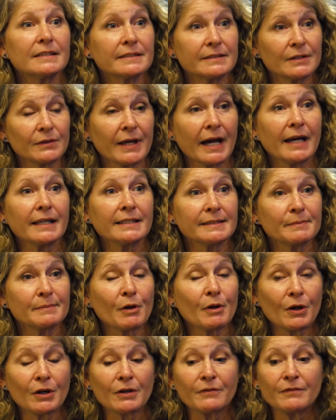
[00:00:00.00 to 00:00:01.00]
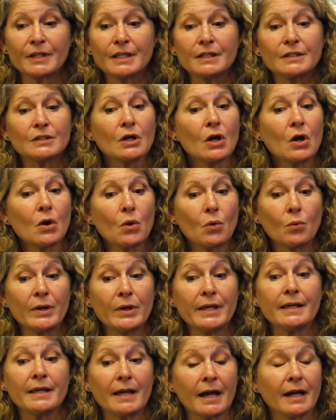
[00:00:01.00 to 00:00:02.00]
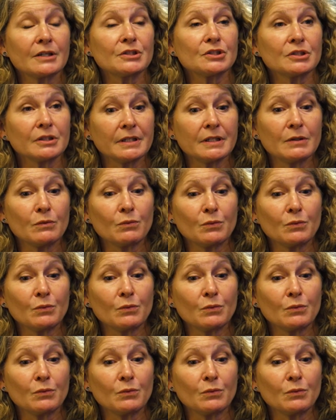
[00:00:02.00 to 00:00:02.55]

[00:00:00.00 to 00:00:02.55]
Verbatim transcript: So that's part of it. We actually